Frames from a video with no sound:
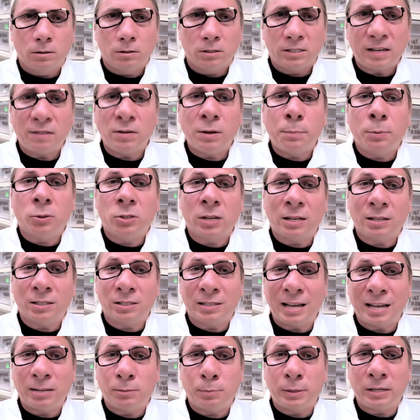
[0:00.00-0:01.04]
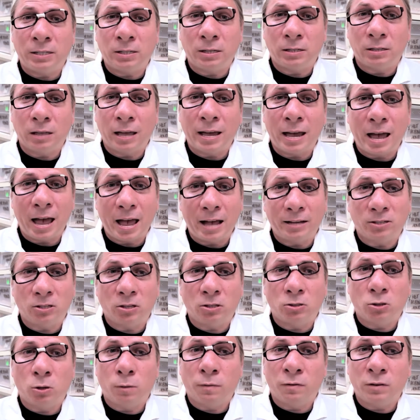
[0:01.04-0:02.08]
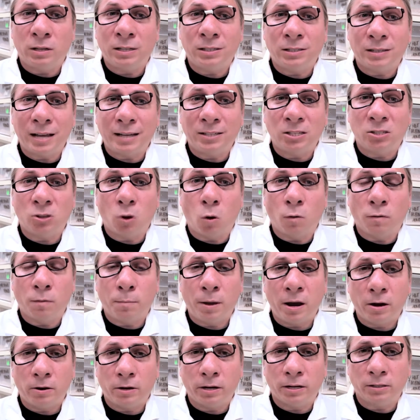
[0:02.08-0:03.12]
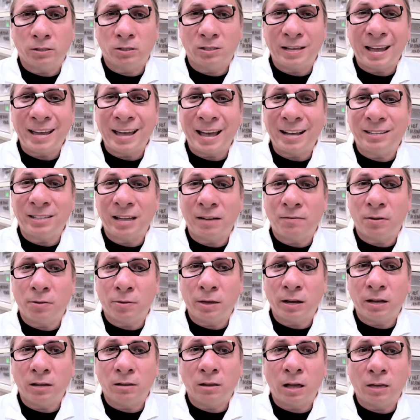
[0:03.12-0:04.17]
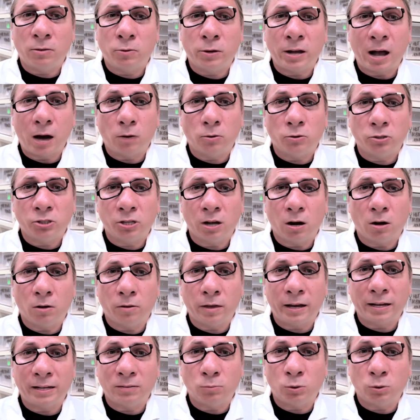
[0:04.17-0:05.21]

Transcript: 70% of snake species lay eggs, and the term for these snakes is oviparous. Snake eggs have a thick and leathery outer shell that can